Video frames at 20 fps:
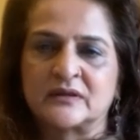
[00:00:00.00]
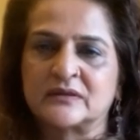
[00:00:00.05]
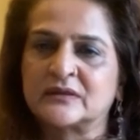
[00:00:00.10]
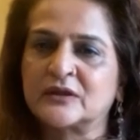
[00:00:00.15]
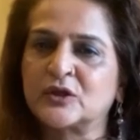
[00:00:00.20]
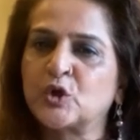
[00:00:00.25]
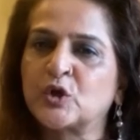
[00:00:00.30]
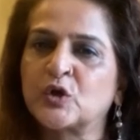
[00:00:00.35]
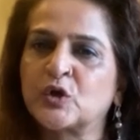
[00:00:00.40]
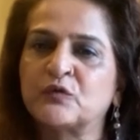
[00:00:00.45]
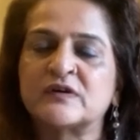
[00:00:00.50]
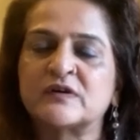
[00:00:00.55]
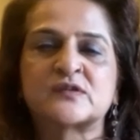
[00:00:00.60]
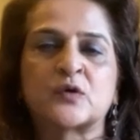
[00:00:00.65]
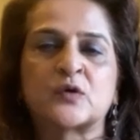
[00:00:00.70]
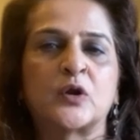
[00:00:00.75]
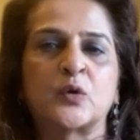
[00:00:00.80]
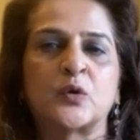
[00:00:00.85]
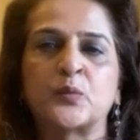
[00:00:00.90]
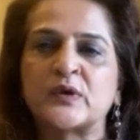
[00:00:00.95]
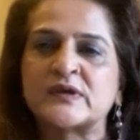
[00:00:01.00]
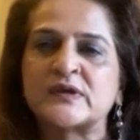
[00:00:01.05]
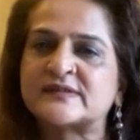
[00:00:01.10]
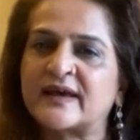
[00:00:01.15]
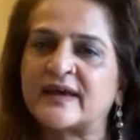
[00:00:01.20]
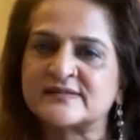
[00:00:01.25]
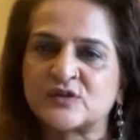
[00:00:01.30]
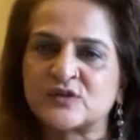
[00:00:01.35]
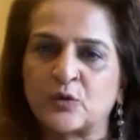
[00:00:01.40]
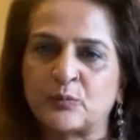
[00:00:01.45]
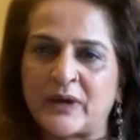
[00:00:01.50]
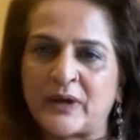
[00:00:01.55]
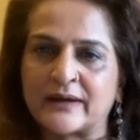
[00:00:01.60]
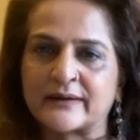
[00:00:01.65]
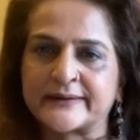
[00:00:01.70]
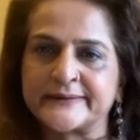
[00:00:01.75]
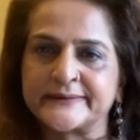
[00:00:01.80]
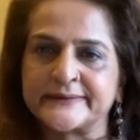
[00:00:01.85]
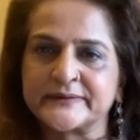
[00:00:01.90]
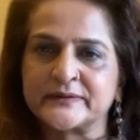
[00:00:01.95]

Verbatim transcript: the universe always has your back.